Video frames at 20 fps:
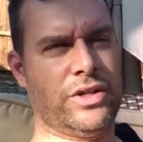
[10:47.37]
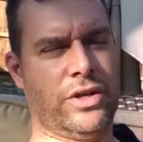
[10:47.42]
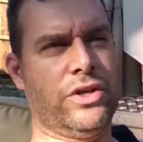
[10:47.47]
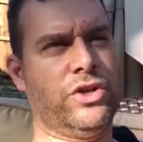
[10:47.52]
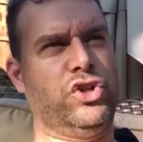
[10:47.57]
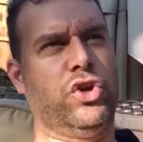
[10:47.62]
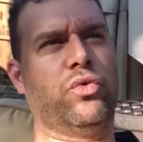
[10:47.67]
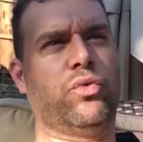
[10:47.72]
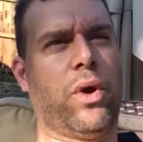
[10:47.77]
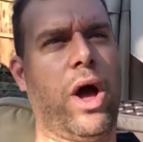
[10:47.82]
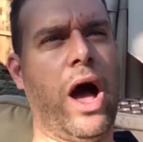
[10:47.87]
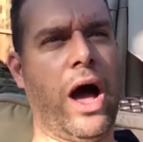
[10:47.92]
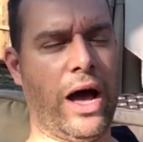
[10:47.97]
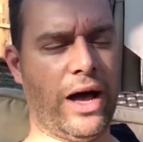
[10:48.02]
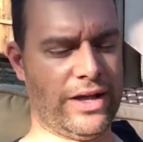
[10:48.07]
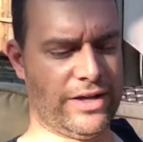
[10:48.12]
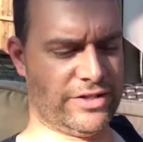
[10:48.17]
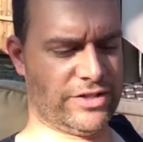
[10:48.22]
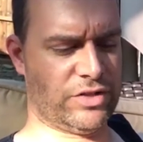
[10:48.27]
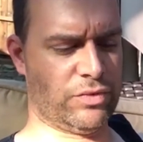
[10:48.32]
yara
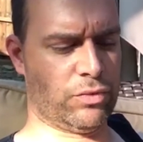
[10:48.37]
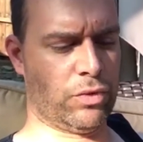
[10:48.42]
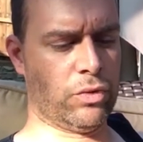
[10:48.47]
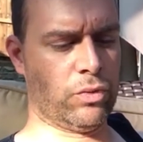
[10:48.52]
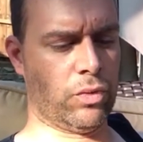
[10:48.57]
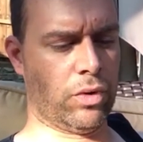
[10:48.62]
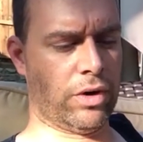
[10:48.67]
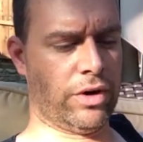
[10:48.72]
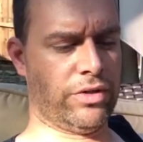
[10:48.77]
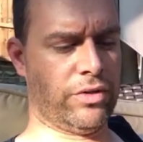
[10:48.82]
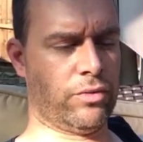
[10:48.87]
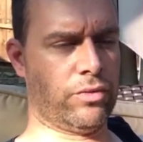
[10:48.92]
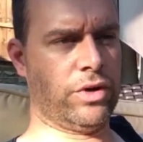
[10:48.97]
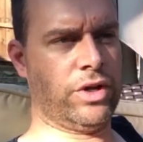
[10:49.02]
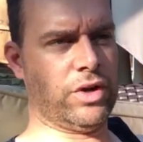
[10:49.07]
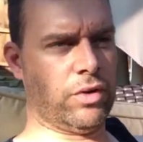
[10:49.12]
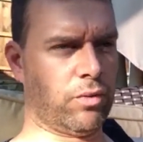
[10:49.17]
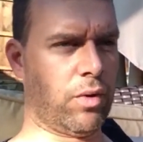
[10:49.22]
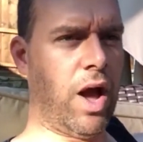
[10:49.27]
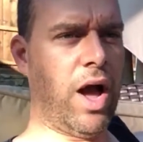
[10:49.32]
is the root word, and the
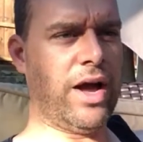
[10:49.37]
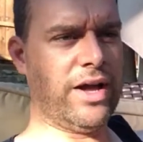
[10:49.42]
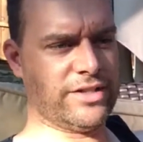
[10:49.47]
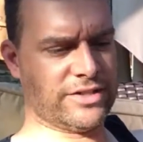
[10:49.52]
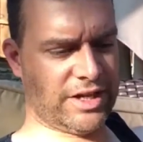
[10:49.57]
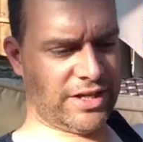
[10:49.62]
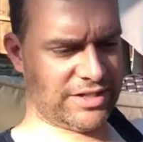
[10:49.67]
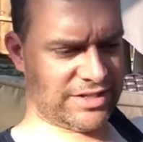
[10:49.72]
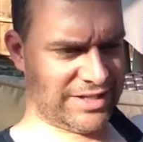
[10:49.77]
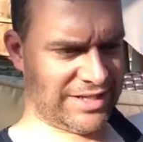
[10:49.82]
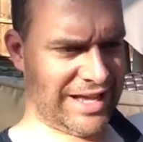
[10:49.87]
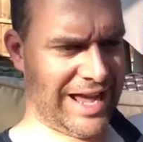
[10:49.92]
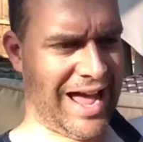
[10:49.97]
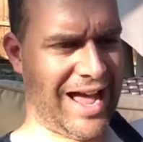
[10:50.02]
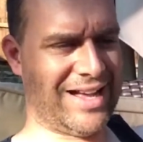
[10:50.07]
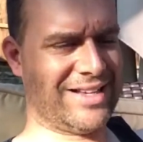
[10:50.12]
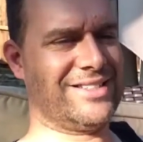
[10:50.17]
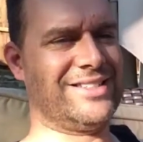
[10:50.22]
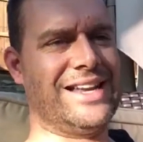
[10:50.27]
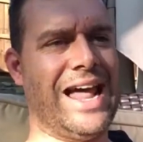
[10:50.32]
yara is like to
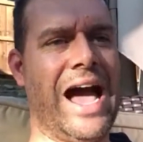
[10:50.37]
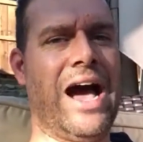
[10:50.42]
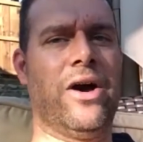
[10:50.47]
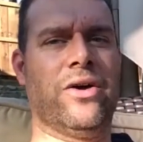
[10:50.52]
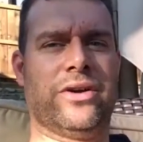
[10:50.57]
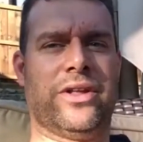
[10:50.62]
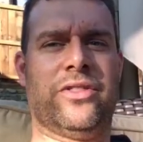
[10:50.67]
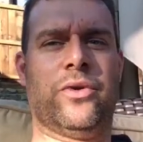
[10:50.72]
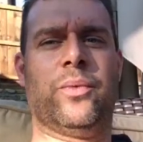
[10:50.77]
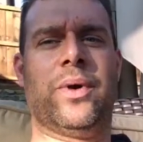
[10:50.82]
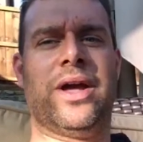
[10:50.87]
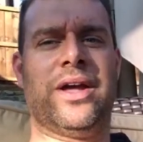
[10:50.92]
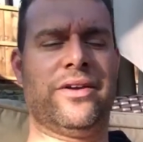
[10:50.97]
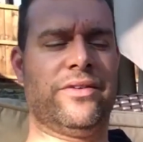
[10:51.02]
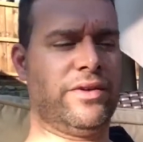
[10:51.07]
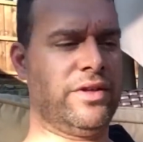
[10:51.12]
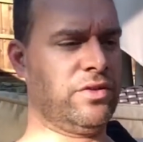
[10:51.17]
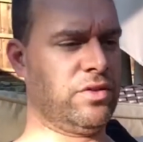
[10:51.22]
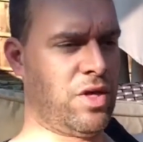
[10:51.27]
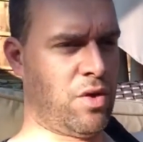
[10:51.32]
cast down in the way
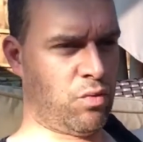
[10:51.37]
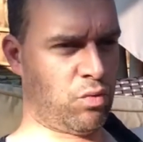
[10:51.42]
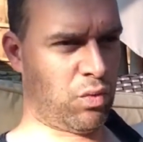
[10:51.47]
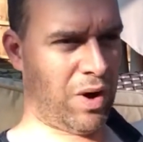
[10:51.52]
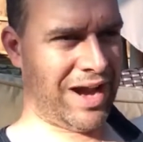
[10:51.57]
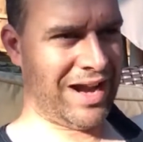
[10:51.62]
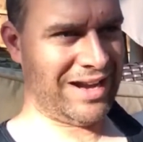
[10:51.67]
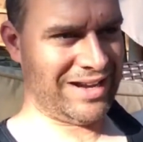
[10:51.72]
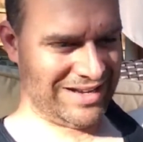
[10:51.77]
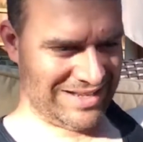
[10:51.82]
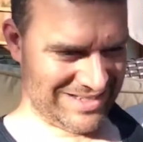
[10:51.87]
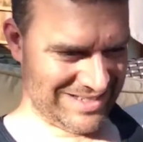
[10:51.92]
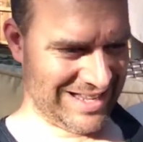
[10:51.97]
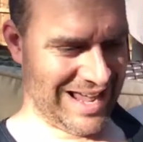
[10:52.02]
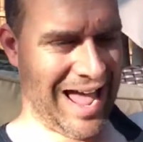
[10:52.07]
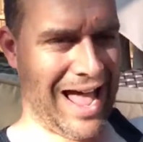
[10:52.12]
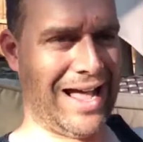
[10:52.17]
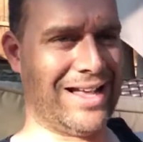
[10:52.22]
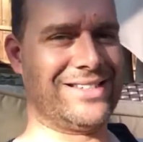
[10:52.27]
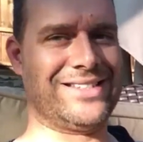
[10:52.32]
that rain is
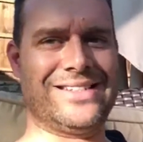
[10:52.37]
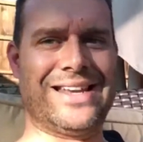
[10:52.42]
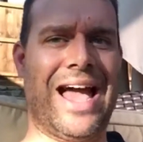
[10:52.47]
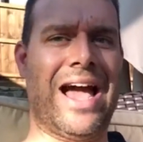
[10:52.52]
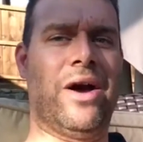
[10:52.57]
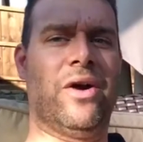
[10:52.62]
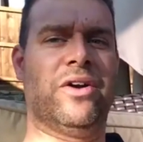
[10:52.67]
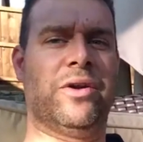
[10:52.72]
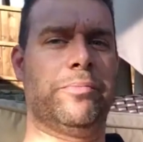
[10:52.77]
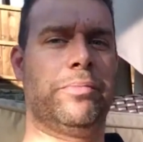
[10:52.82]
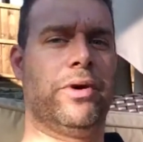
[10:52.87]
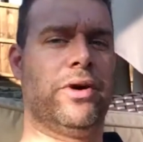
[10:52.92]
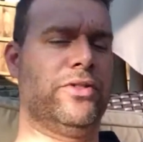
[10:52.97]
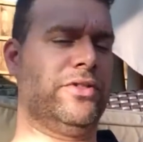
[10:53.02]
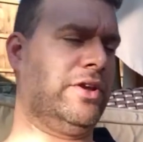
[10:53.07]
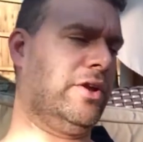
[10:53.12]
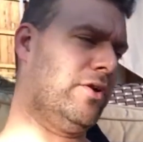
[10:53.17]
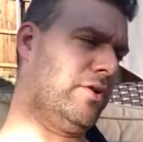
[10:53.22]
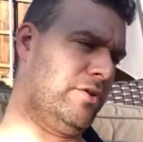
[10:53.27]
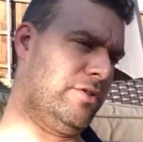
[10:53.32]
cast down upon
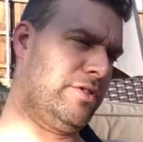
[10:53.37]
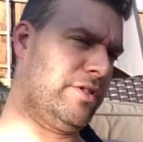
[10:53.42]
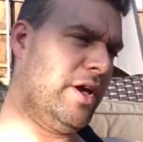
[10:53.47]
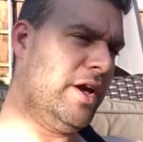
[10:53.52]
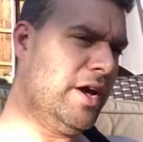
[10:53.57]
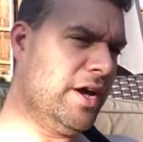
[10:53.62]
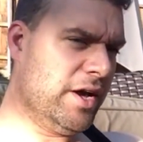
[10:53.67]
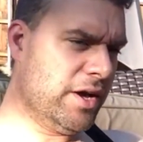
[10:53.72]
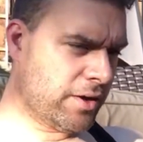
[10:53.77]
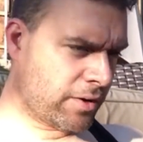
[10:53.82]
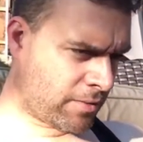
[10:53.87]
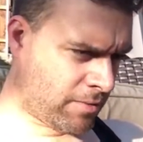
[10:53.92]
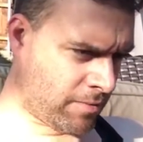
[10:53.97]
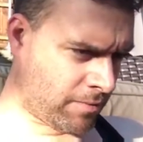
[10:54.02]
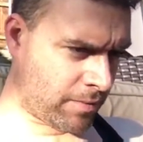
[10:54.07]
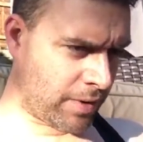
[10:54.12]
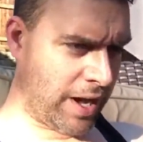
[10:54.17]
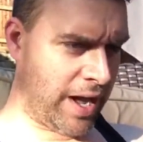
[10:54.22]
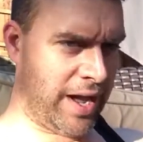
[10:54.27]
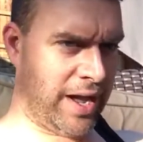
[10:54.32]
the
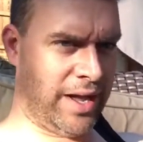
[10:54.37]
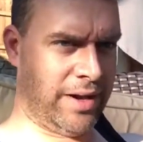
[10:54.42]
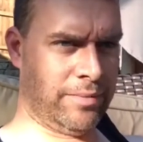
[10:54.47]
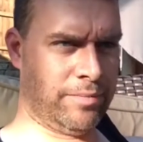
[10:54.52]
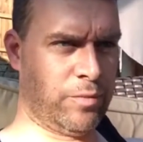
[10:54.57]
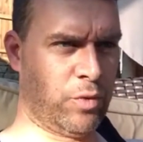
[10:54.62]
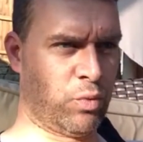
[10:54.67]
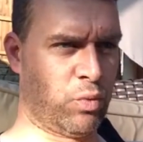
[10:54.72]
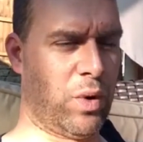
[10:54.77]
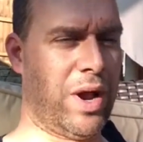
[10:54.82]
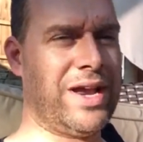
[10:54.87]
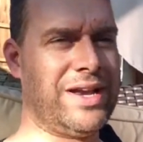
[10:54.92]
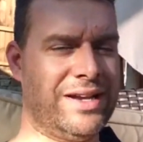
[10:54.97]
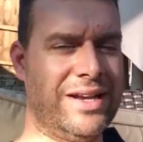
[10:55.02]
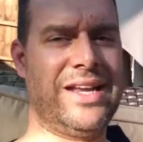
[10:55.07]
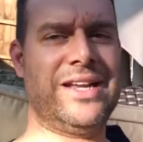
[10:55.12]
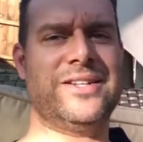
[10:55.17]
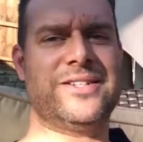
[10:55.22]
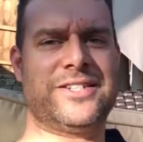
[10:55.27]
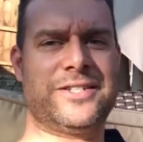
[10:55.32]
earth, and rain
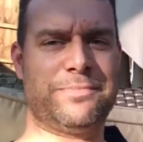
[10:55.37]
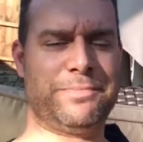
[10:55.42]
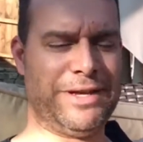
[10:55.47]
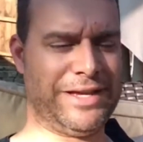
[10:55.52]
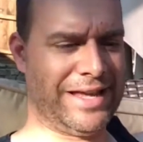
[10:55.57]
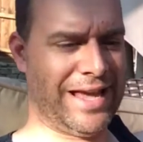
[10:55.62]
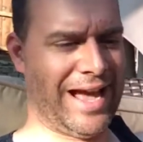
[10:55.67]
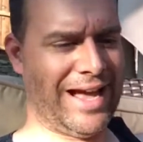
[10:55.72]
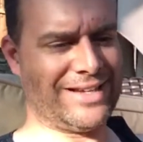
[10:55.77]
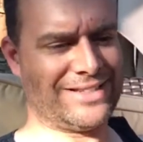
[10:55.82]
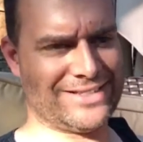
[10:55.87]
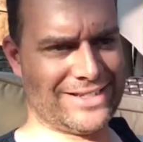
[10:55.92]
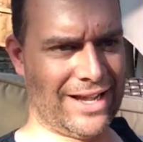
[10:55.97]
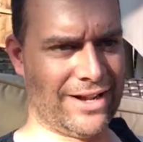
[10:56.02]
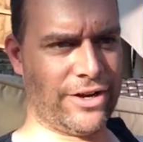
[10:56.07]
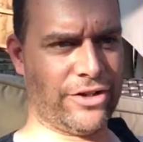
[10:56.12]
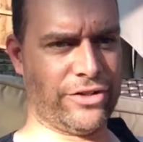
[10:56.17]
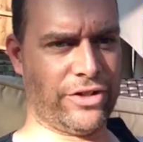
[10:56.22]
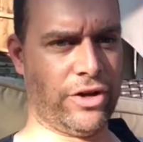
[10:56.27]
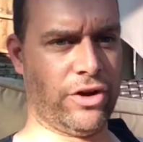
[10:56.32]
needs to be cast down
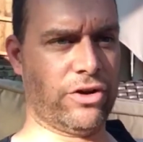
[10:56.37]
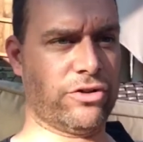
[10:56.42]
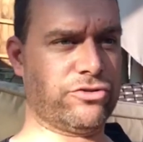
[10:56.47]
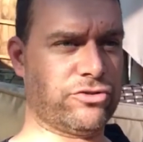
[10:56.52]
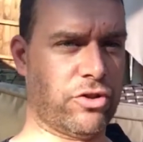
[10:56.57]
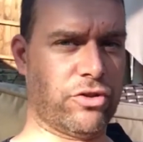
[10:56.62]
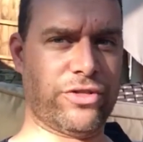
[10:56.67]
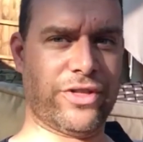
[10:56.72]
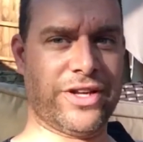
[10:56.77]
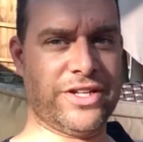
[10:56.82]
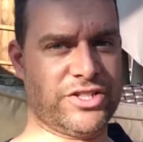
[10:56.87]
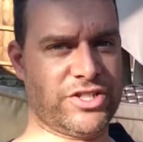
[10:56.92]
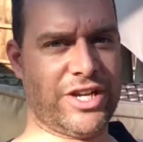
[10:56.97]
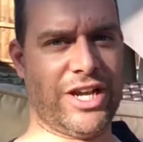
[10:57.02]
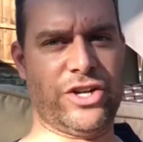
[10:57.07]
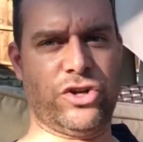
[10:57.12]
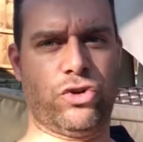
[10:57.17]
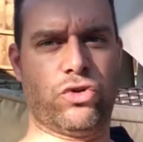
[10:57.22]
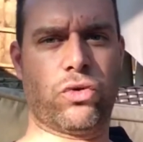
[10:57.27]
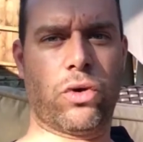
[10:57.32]
on the earth so things
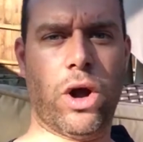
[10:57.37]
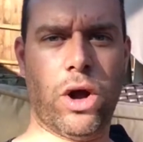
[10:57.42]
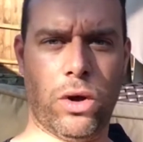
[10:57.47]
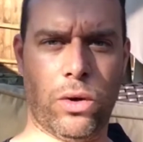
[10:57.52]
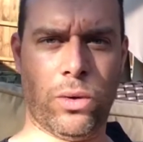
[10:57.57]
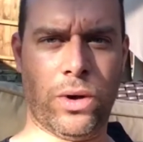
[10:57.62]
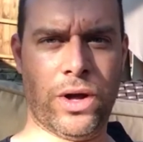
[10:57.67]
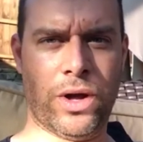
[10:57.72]
can grow,